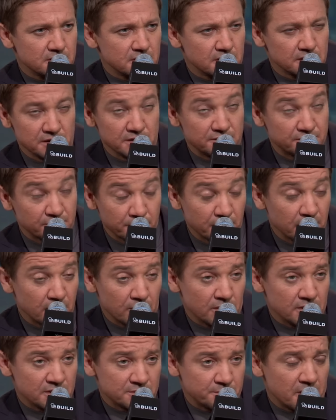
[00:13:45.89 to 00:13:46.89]
at least for me, or
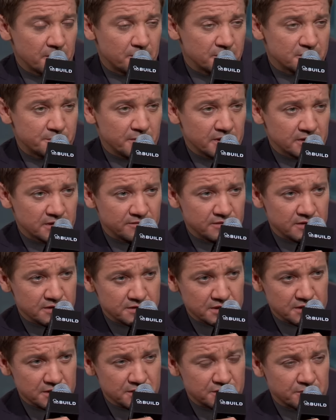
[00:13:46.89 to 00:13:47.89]
at least my perspective in
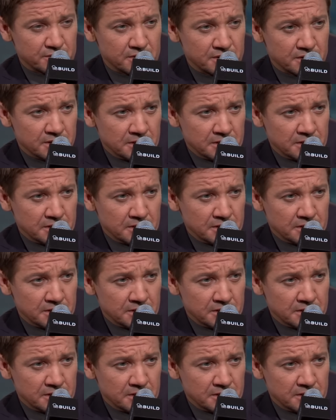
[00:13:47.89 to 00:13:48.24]
this industry.